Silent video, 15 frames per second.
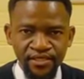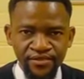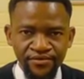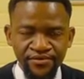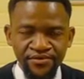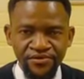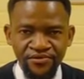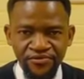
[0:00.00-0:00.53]

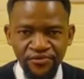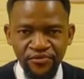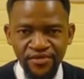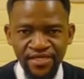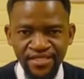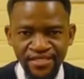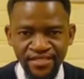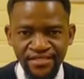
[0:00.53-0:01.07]
With those few
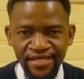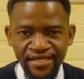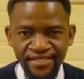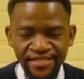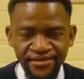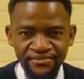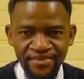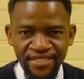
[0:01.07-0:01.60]
words, I
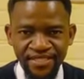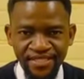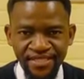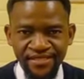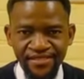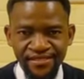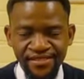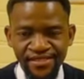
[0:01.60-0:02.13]
submit
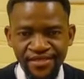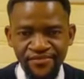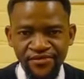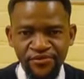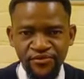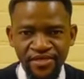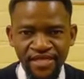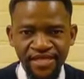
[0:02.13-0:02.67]
and have a
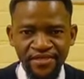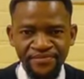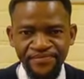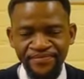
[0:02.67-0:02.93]
good day.